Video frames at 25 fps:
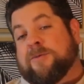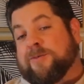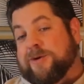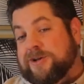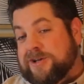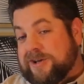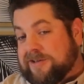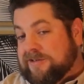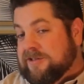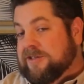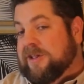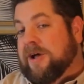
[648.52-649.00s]

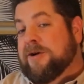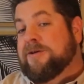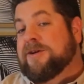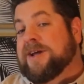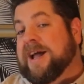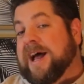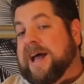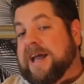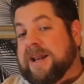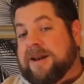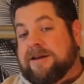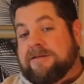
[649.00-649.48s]
which is
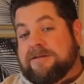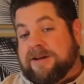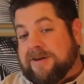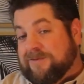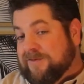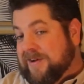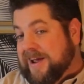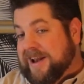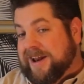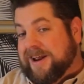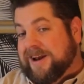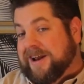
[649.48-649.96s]
located
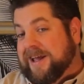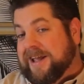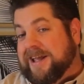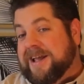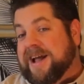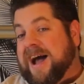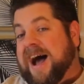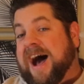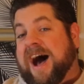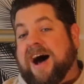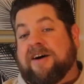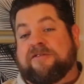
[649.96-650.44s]

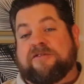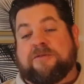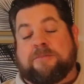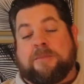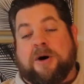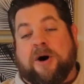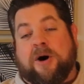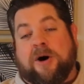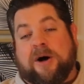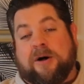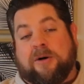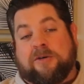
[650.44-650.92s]
conveniently half a
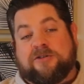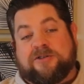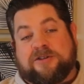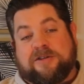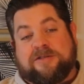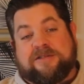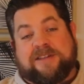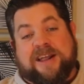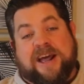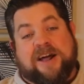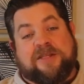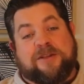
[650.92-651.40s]
mile
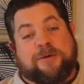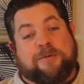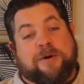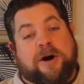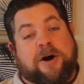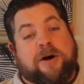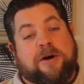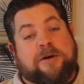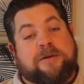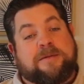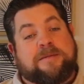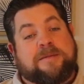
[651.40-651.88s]
just down the
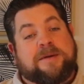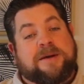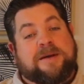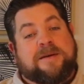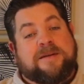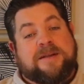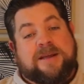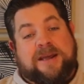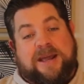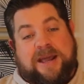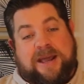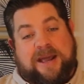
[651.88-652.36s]
road
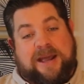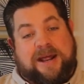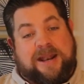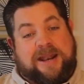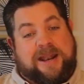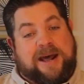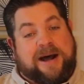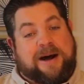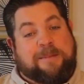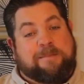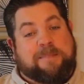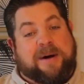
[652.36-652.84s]

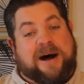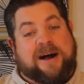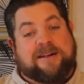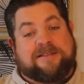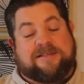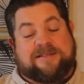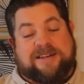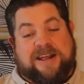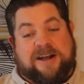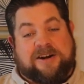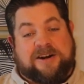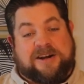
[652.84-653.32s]
in
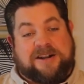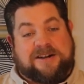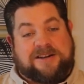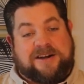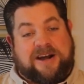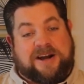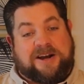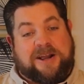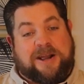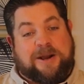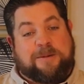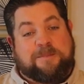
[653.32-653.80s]
Bardstown,
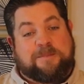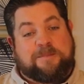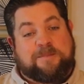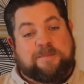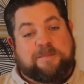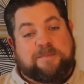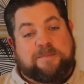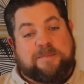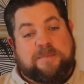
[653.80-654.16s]
Kentucky.